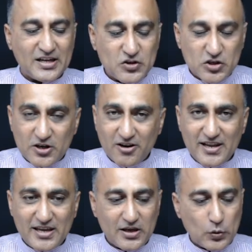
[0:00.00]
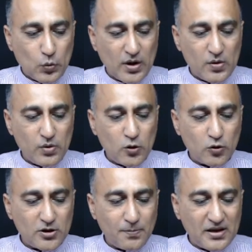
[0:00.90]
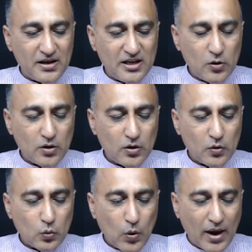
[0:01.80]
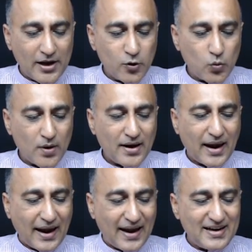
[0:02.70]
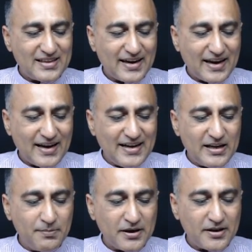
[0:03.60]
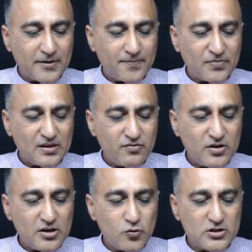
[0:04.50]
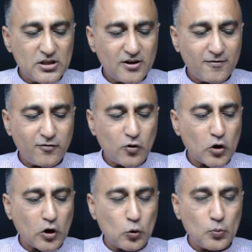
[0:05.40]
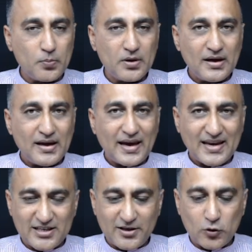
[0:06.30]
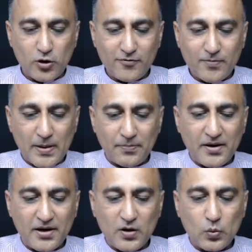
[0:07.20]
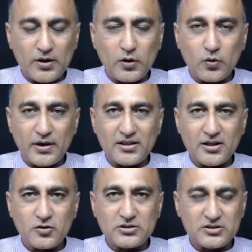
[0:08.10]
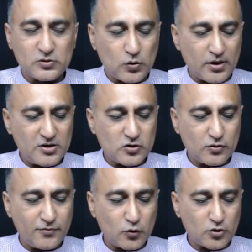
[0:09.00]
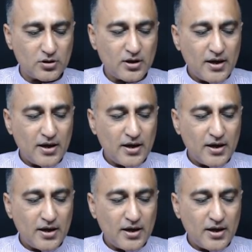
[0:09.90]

Generally, when we know the beginning value and the end limit, we use the for loop. As I told you by printing 1 to 10,000 so on and so forth.